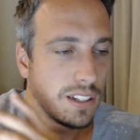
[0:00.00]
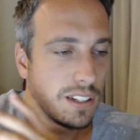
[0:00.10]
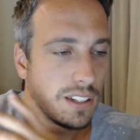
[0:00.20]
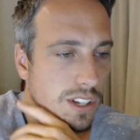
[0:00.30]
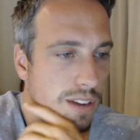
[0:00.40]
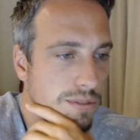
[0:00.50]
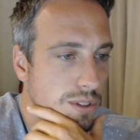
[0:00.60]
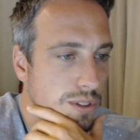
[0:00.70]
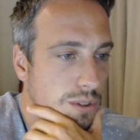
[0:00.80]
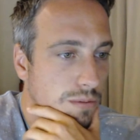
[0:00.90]
You just have
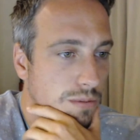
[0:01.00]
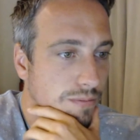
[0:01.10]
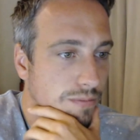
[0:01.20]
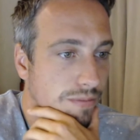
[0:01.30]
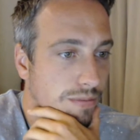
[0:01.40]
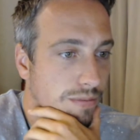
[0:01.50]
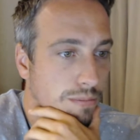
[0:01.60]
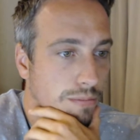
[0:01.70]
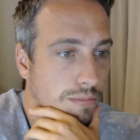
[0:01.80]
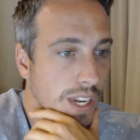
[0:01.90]
to
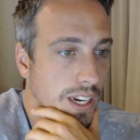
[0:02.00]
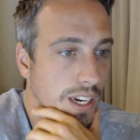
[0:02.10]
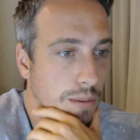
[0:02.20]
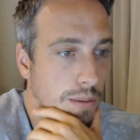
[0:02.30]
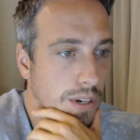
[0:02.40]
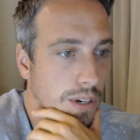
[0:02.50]
knit it up.